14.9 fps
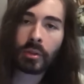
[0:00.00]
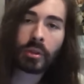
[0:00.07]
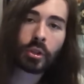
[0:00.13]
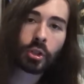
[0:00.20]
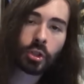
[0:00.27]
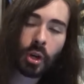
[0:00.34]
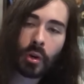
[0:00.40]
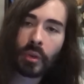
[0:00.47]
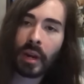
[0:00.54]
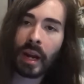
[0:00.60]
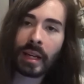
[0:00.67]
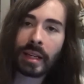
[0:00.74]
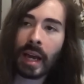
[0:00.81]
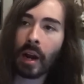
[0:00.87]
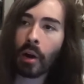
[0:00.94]
in the show that I
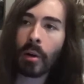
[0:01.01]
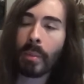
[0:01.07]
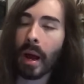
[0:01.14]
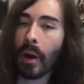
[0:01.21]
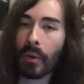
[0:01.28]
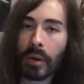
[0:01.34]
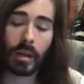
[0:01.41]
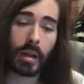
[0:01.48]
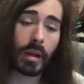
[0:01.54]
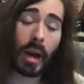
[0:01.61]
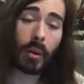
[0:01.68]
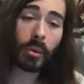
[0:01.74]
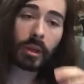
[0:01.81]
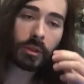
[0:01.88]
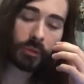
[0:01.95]
care about. And I
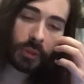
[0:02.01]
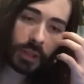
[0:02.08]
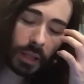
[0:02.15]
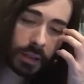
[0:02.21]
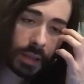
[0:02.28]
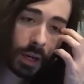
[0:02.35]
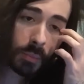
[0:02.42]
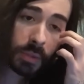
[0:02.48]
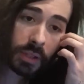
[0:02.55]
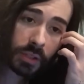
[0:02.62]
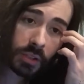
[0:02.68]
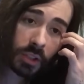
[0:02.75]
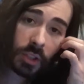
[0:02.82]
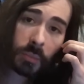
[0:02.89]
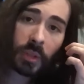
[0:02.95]
really feel like that'll be a
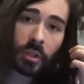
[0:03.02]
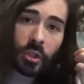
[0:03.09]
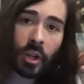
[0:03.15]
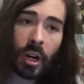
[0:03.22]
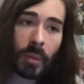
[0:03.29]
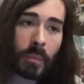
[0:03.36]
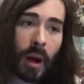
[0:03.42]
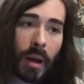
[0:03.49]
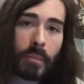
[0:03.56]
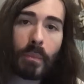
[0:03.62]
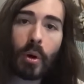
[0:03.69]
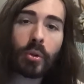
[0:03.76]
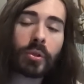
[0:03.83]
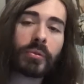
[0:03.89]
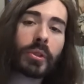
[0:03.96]
sentiment shared by
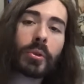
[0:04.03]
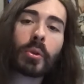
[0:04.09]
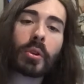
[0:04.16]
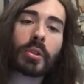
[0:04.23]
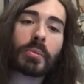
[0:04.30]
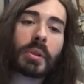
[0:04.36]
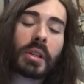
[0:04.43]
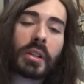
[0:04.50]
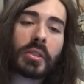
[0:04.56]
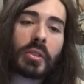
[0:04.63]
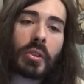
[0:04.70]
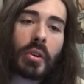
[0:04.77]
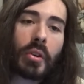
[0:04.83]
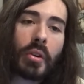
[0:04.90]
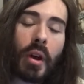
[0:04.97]
most viewers, because
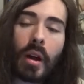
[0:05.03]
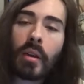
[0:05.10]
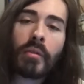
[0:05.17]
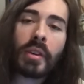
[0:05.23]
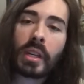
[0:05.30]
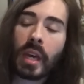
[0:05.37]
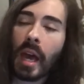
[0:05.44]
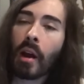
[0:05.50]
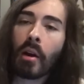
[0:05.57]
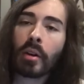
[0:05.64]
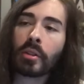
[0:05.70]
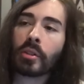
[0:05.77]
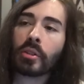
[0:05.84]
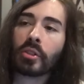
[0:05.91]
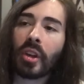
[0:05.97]
none of the
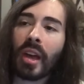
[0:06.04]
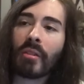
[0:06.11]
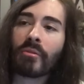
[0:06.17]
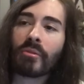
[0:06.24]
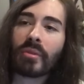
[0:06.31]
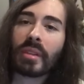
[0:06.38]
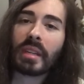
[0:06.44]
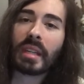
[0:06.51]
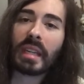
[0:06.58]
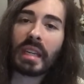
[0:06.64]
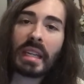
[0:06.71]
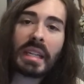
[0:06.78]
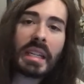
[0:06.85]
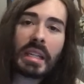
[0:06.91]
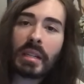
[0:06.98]
characters have
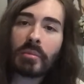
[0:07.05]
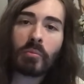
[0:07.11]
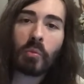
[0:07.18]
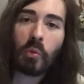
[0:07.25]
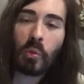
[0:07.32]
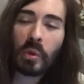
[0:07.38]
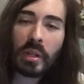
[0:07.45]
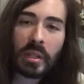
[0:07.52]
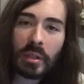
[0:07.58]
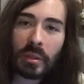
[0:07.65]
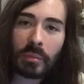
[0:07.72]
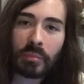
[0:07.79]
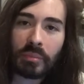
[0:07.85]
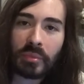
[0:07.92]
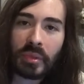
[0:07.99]
any
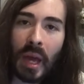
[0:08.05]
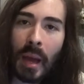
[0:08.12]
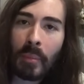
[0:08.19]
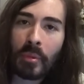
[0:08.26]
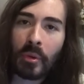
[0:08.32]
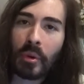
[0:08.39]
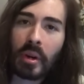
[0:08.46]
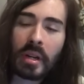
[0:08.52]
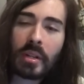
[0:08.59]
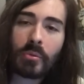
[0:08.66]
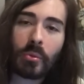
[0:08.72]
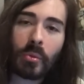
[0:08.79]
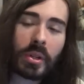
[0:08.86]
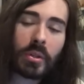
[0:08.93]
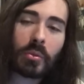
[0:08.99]
real depth or any
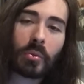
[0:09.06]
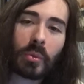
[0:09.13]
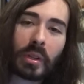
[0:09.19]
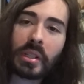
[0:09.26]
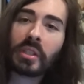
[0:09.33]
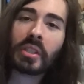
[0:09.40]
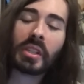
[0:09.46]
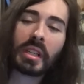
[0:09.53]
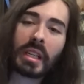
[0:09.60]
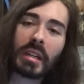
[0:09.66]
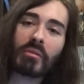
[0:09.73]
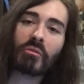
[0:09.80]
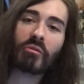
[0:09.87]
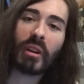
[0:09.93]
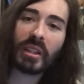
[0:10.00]
real reason to get
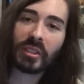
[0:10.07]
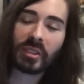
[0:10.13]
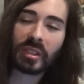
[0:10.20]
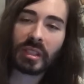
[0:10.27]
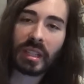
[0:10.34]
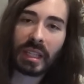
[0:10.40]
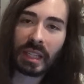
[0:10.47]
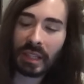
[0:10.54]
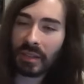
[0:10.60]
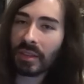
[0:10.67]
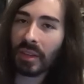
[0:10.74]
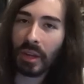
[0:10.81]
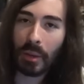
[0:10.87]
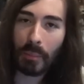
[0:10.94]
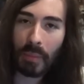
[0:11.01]
invested in
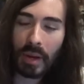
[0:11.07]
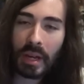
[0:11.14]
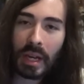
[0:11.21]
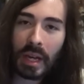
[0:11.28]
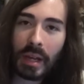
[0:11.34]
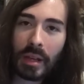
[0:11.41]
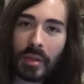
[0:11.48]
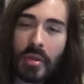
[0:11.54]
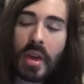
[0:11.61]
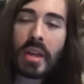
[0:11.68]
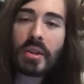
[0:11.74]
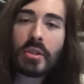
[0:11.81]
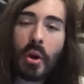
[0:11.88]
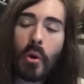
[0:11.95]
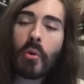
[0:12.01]
them. They
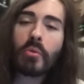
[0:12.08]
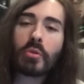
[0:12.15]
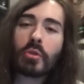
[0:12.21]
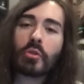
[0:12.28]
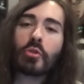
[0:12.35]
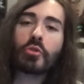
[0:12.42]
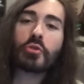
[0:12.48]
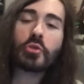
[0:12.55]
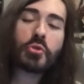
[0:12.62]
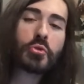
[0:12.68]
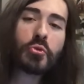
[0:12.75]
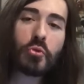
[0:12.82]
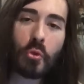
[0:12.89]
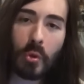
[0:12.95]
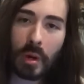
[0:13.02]
don't
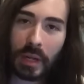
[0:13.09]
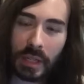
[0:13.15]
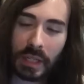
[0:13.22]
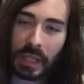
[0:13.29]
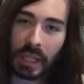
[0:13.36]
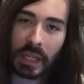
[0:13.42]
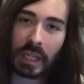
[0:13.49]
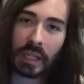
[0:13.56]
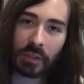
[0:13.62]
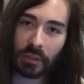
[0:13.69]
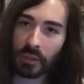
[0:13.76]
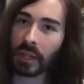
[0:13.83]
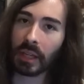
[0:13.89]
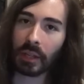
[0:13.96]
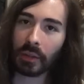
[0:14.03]
do
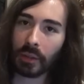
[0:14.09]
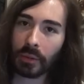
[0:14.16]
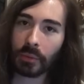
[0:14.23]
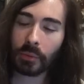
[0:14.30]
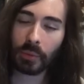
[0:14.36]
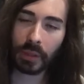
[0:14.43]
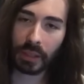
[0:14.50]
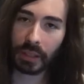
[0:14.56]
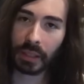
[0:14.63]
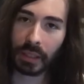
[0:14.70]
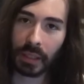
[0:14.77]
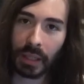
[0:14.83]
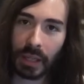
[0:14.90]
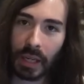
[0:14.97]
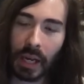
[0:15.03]
anything,
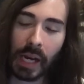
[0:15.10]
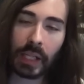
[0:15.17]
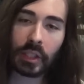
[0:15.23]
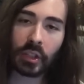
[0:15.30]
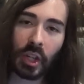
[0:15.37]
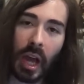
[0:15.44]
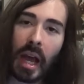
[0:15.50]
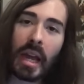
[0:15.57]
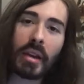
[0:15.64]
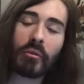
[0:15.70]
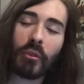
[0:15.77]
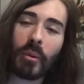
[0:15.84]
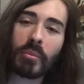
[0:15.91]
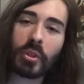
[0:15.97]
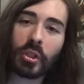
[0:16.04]
really, aside
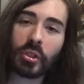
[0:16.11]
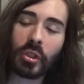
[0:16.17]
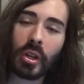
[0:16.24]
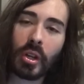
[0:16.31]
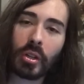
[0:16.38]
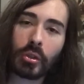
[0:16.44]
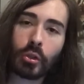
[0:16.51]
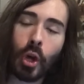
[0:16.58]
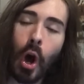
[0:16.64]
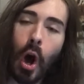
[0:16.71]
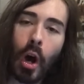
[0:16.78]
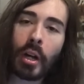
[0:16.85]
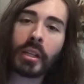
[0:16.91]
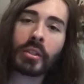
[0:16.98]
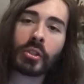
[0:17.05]
from just
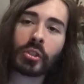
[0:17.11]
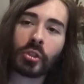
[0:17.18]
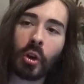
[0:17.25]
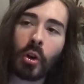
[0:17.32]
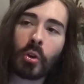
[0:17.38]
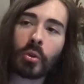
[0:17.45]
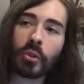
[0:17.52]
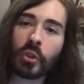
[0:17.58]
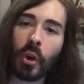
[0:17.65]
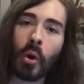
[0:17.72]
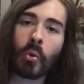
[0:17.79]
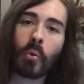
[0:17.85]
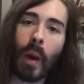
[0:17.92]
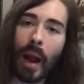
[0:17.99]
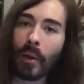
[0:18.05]
talk in circles
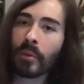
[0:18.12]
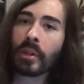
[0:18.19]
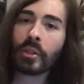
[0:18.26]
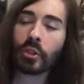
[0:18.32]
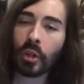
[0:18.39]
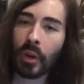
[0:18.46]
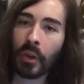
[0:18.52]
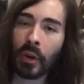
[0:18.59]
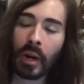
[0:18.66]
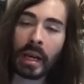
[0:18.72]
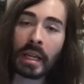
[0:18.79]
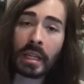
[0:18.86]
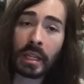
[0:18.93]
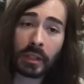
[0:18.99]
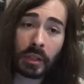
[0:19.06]
around each other
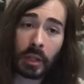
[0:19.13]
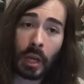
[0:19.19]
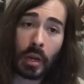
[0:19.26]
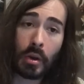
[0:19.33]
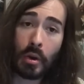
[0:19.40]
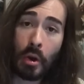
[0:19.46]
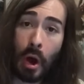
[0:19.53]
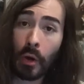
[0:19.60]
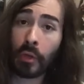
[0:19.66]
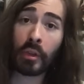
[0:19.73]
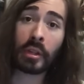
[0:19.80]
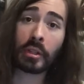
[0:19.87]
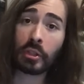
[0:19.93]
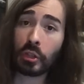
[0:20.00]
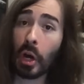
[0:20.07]
and get
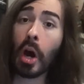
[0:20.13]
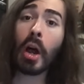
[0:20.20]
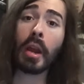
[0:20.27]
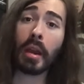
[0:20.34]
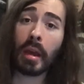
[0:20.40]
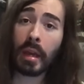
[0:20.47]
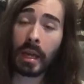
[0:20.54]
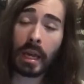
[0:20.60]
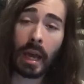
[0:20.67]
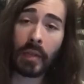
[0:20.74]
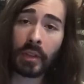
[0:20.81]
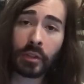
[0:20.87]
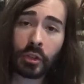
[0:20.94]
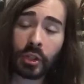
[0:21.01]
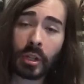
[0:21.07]
nothing done, and
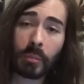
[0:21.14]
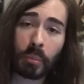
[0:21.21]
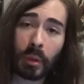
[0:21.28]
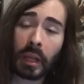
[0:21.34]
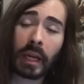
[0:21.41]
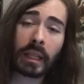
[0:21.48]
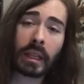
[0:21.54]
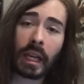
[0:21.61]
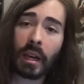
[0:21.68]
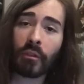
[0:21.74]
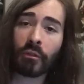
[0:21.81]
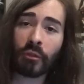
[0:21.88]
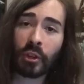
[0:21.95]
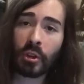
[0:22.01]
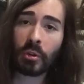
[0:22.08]
then just get played like a
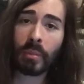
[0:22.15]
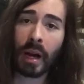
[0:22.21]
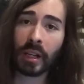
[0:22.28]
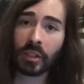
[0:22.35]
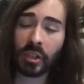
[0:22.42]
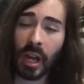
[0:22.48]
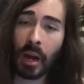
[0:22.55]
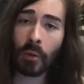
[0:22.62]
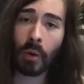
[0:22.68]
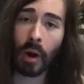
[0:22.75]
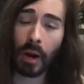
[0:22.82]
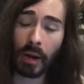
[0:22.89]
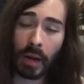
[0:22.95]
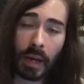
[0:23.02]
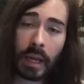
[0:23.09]
fiddle by
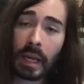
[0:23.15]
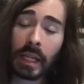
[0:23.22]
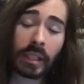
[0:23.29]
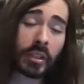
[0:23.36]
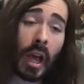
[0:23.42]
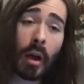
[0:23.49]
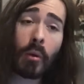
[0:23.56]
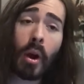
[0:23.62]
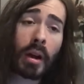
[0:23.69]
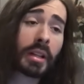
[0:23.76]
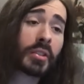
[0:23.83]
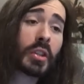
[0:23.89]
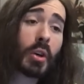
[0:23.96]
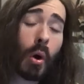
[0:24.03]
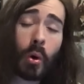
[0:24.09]
Sauron. Sauron is
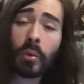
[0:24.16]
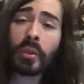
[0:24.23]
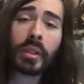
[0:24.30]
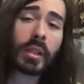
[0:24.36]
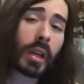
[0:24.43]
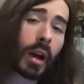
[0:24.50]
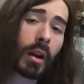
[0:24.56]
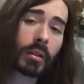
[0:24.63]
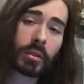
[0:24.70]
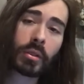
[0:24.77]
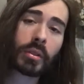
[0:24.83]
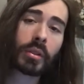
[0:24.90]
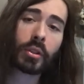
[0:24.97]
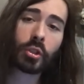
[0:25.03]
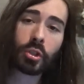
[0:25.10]
the only character
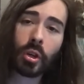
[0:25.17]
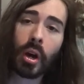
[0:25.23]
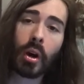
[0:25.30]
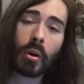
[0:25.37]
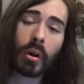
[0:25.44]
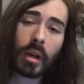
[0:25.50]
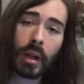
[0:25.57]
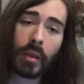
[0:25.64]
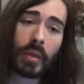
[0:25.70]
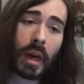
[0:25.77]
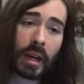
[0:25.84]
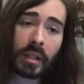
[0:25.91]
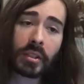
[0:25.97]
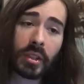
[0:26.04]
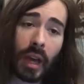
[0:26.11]
in this show
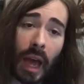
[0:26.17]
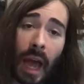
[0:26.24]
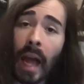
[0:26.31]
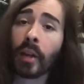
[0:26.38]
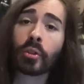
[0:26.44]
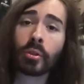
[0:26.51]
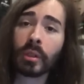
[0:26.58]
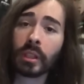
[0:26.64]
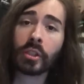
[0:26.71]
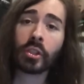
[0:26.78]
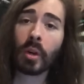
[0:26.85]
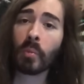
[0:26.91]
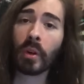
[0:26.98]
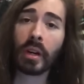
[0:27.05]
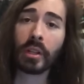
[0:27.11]
that is actually
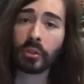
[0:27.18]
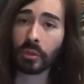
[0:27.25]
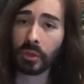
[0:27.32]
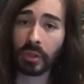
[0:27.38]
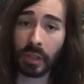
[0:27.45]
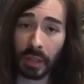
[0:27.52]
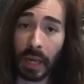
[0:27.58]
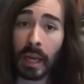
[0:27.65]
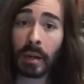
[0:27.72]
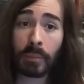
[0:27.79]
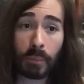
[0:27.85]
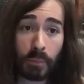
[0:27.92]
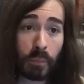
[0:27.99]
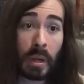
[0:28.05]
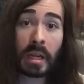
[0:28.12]
somewhat interesting and
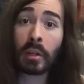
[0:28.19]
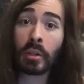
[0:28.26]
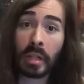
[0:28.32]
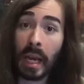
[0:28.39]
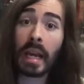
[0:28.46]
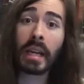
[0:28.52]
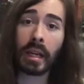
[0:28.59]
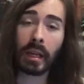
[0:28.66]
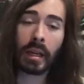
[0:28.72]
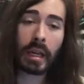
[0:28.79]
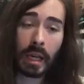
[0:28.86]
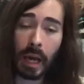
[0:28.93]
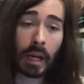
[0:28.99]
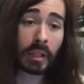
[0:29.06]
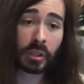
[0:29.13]
entertaining.
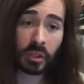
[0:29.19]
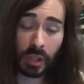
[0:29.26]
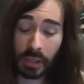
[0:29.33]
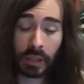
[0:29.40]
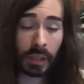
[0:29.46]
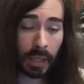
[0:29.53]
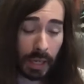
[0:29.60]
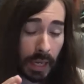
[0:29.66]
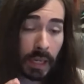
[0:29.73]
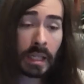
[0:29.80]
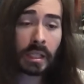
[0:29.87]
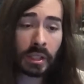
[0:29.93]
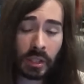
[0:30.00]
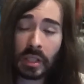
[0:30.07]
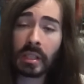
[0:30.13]
Like, any
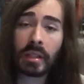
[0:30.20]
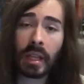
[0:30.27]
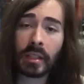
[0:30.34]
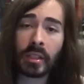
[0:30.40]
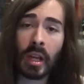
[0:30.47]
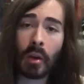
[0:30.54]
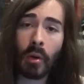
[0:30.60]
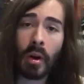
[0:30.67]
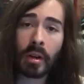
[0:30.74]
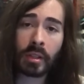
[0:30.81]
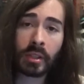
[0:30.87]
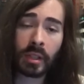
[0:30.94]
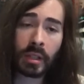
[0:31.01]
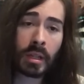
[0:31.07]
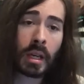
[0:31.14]
scene that Sauron is
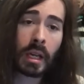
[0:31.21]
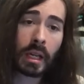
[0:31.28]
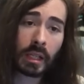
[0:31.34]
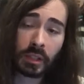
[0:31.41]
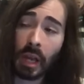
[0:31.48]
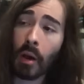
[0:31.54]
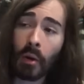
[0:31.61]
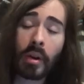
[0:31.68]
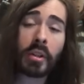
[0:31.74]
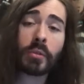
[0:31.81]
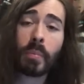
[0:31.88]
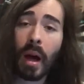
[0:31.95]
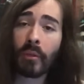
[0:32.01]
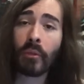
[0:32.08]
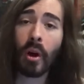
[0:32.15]
in, Sauron is
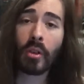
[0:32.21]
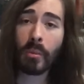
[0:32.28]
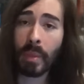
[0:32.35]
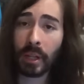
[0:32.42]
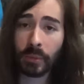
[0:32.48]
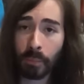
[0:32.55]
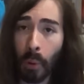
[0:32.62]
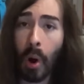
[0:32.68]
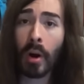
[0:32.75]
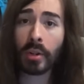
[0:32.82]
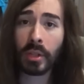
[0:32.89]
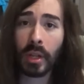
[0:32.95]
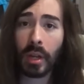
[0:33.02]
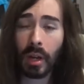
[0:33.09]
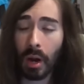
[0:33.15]
by far the best part
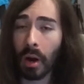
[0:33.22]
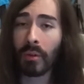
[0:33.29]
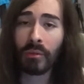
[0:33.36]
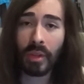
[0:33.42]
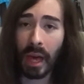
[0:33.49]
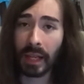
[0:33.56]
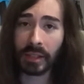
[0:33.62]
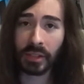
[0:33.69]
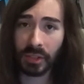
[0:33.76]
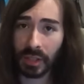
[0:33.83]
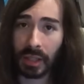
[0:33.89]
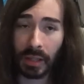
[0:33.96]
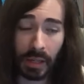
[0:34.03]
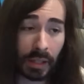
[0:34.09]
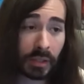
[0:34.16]
of that
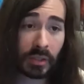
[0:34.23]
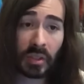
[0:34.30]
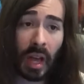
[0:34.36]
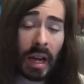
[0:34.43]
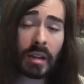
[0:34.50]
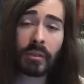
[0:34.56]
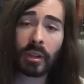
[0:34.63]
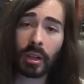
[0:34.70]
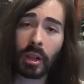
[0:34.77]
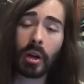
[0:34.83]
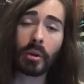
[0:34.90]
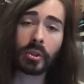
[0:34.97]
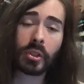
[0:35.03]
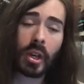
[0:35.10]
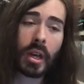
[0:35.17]
scene, and it's not even
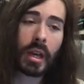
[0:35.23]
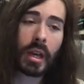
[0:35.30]
close.